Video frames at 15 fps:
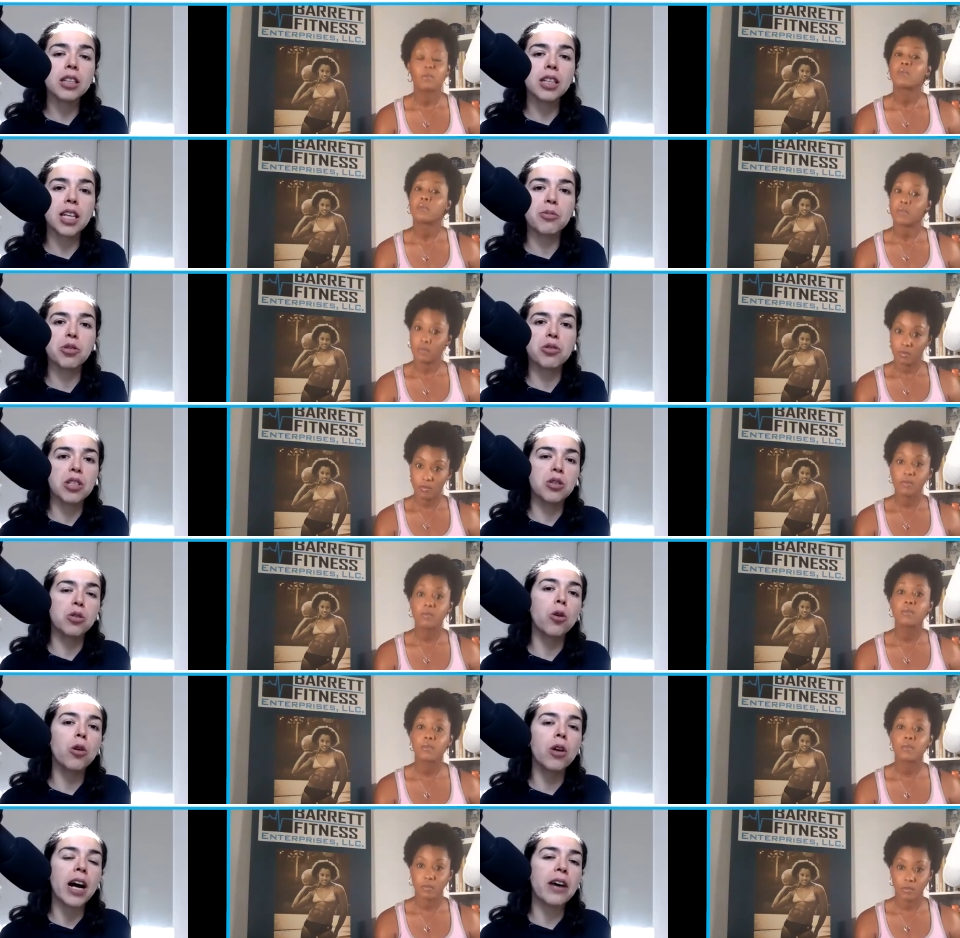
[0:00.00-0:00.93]
Speaker 1: It gives you a
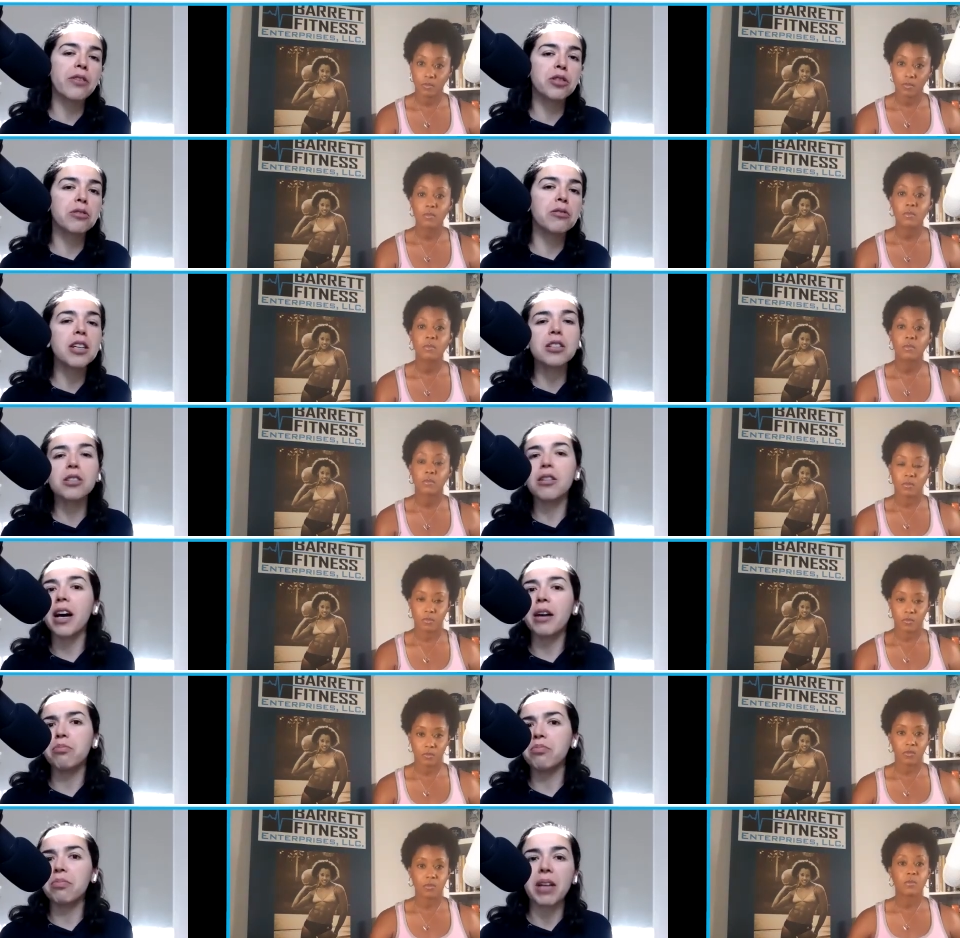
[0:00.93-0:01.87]
score afterwards. So
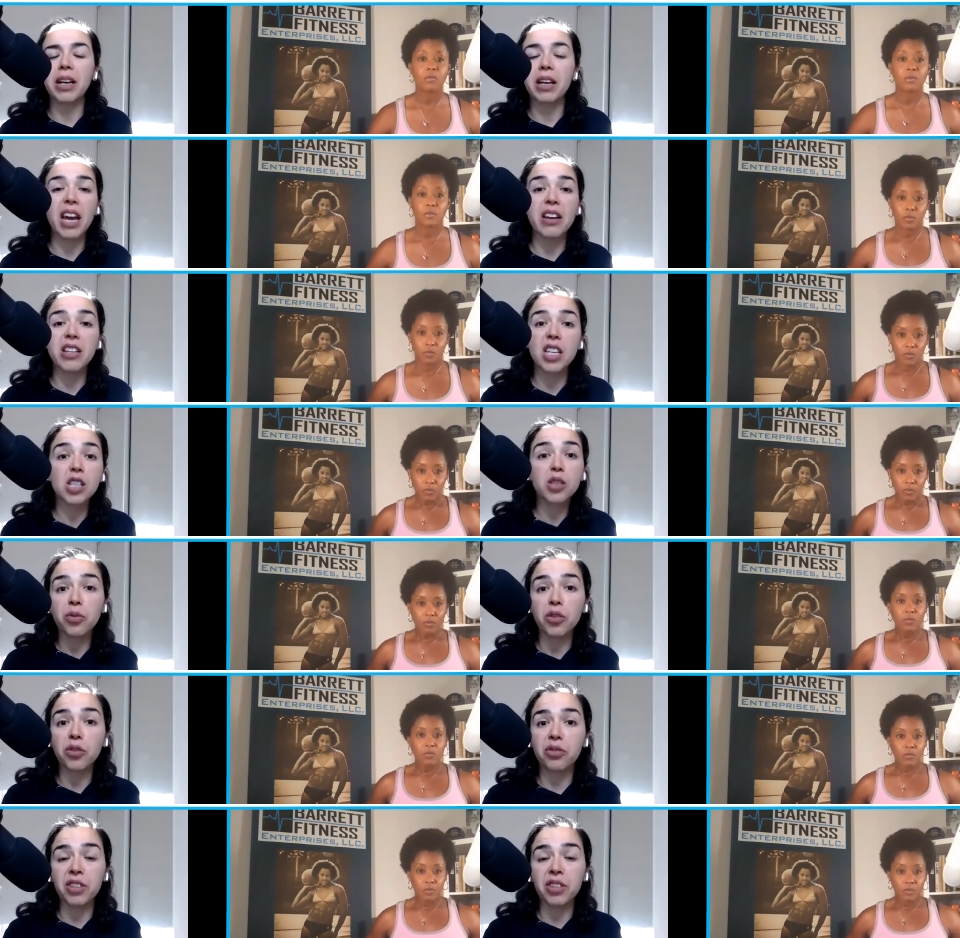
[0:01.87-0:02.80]
I like it's
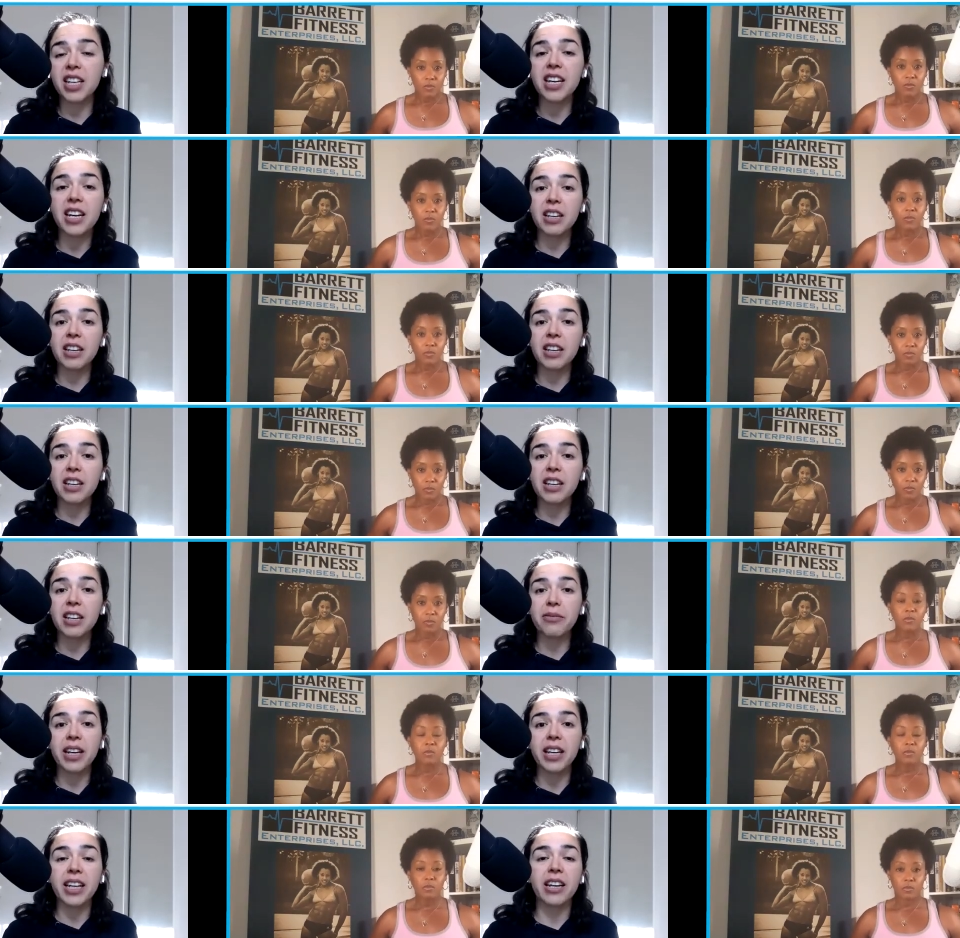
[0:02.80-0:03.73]
for free.
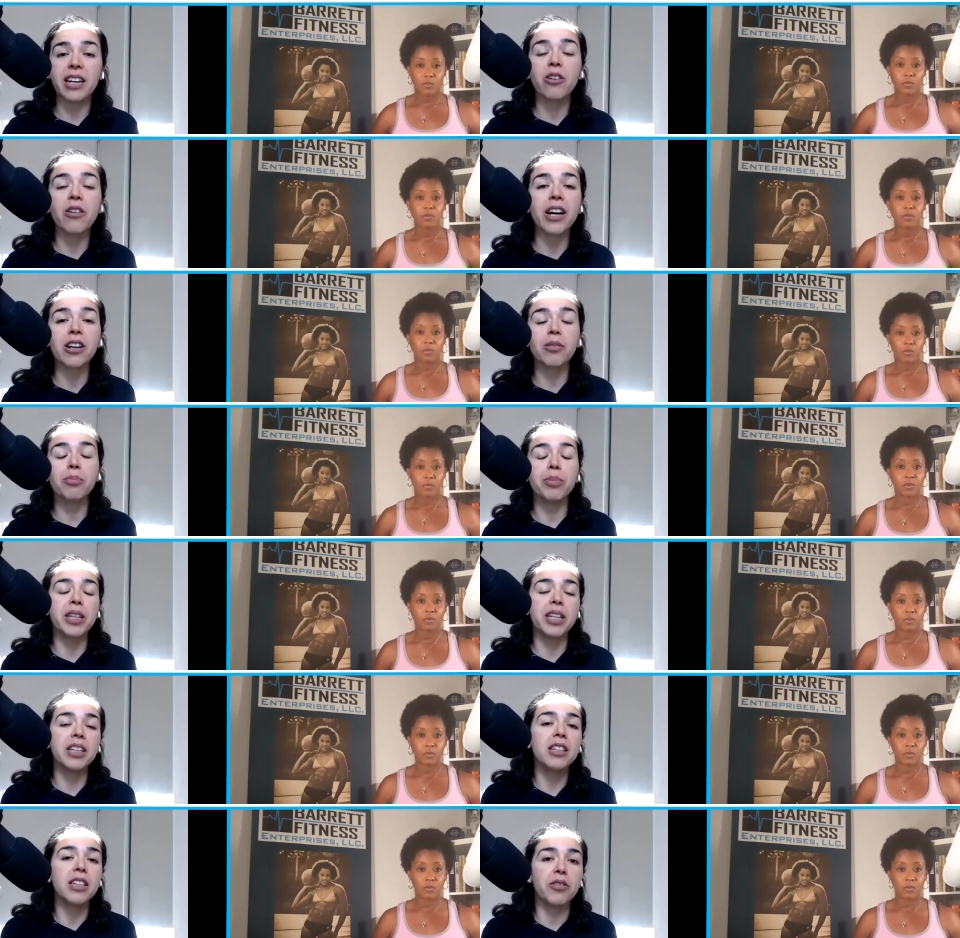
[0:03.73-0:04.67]
Anybody can go and
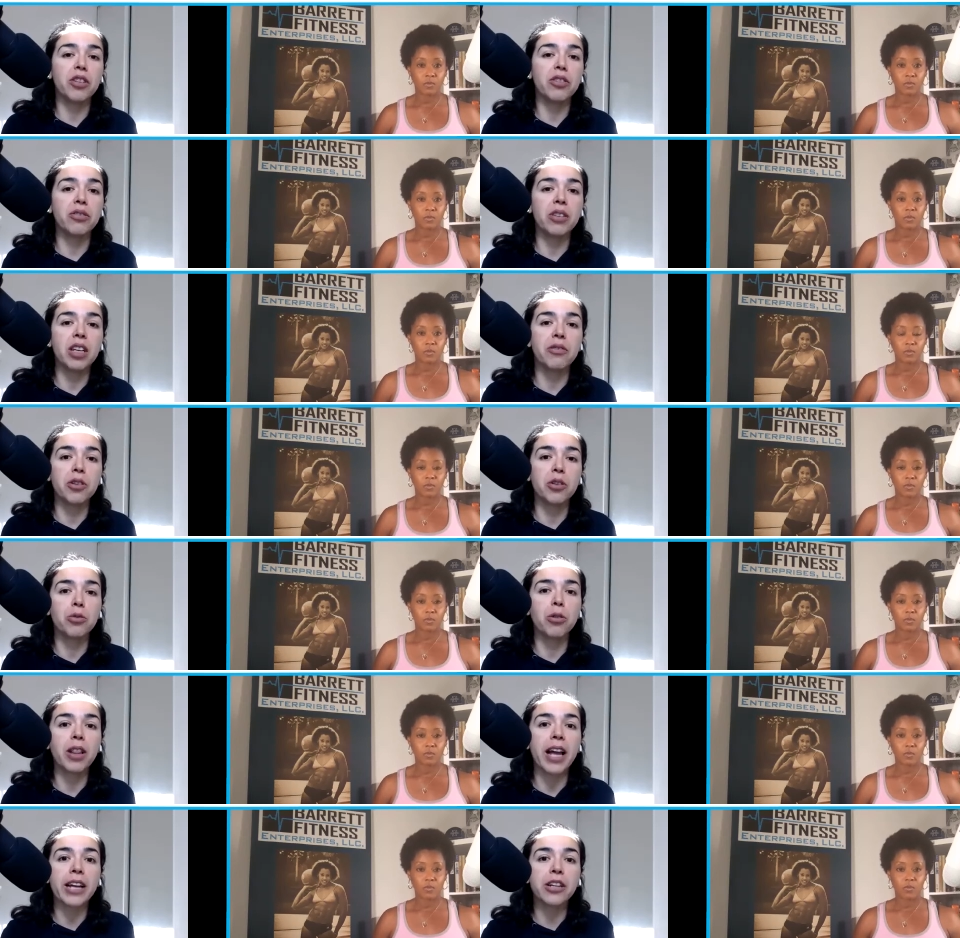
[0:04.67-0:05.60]
complete it if you if you
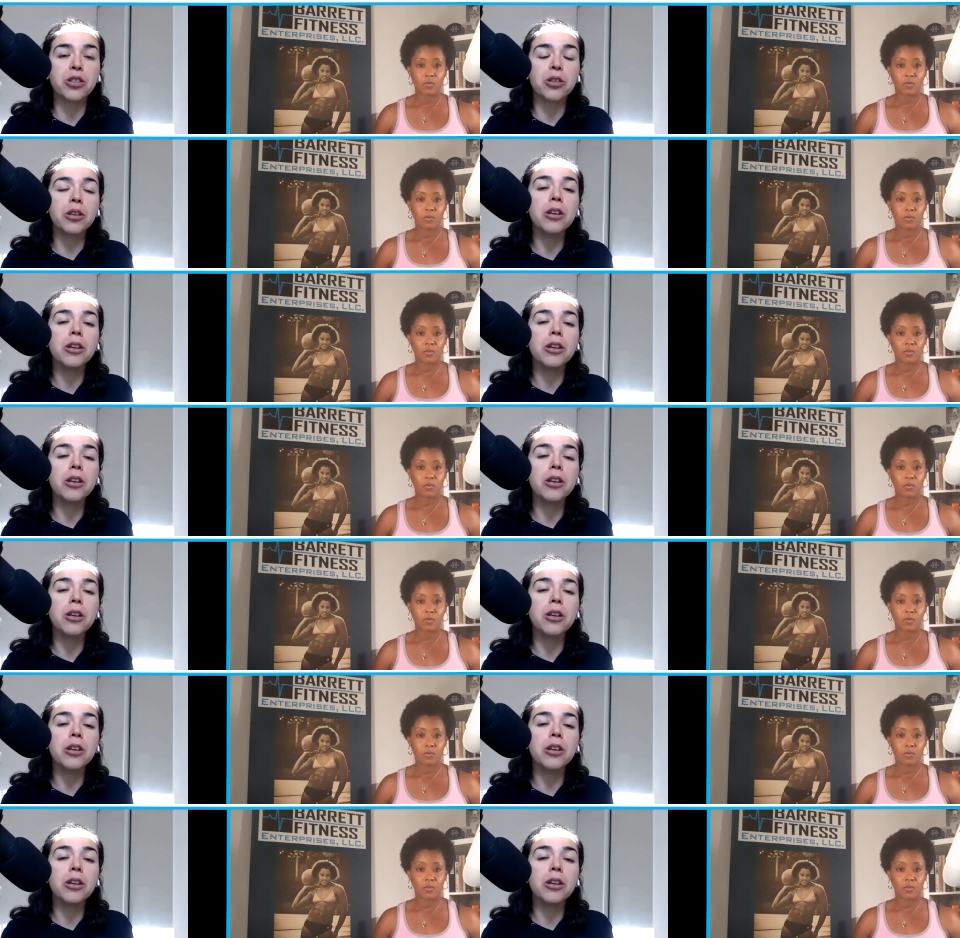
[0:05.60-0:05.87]
would like to.